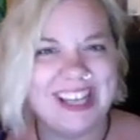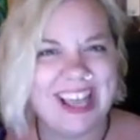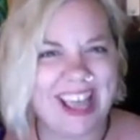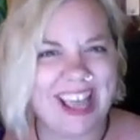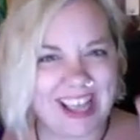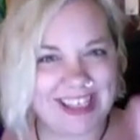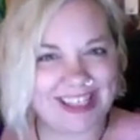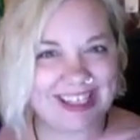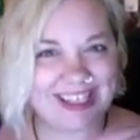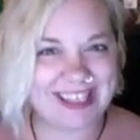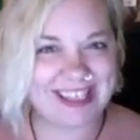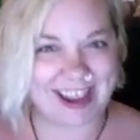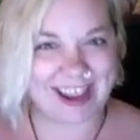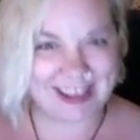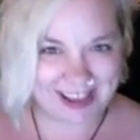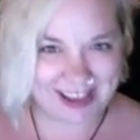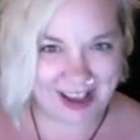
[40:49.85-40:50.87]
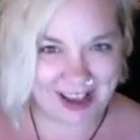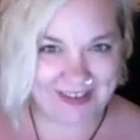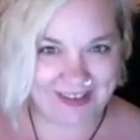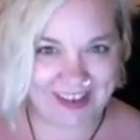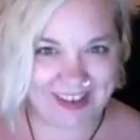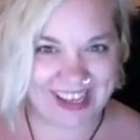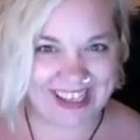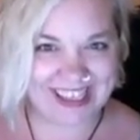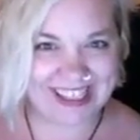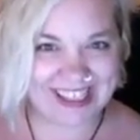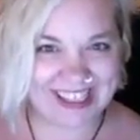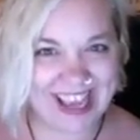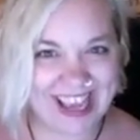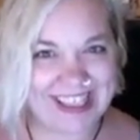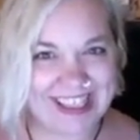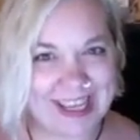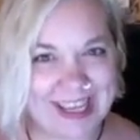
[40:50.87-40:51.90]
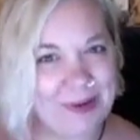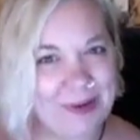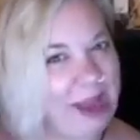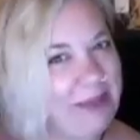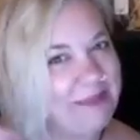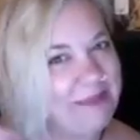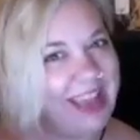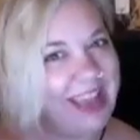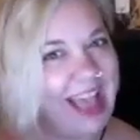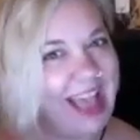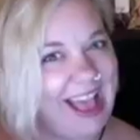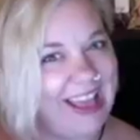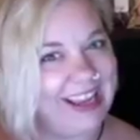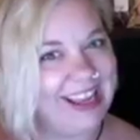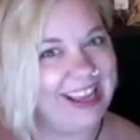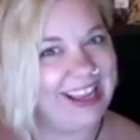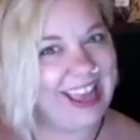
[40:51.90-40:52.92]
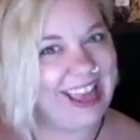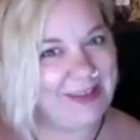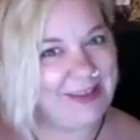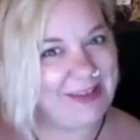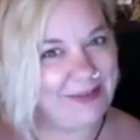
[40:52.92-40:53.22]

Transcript: It's just not as obvious. It's like we're coming at it